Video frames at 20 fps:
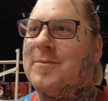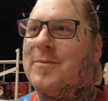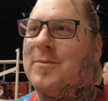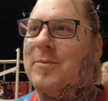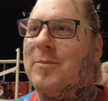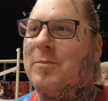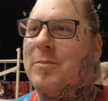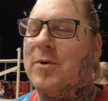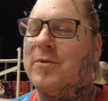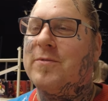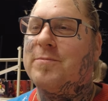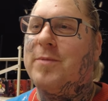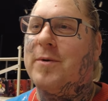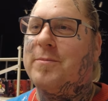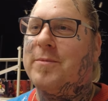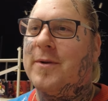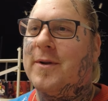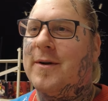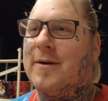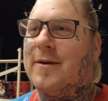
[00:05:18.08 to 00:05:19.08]
um, most
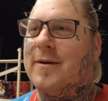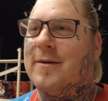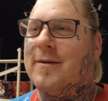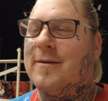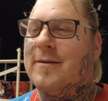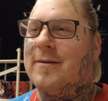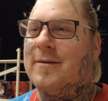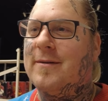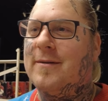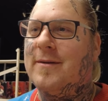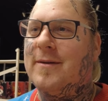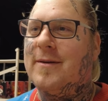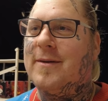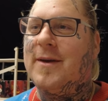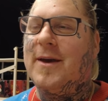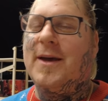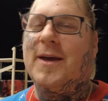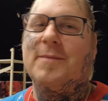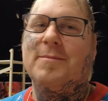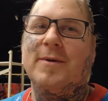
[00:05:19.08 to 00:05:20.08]
popular
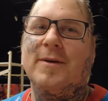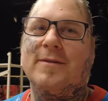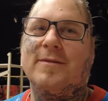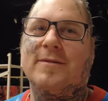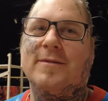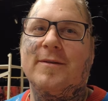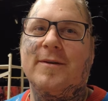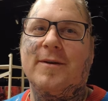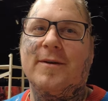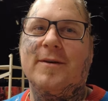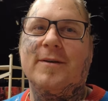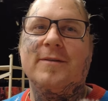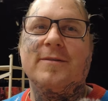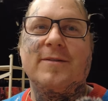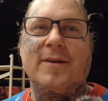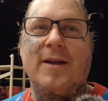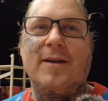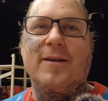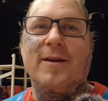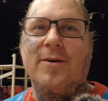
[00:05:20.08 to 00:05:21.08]
game is uh,
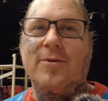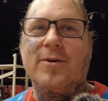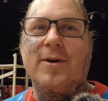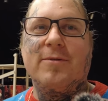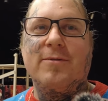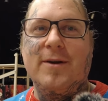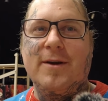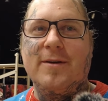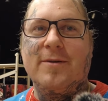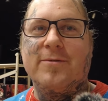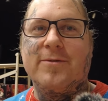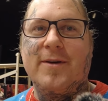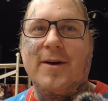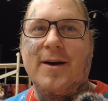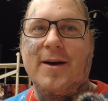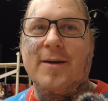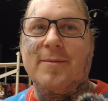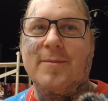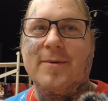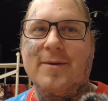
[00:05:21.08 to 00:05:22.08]
Zelda Ocarina of
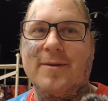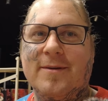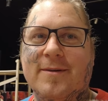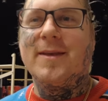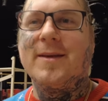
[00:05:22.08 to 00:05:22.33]
Time.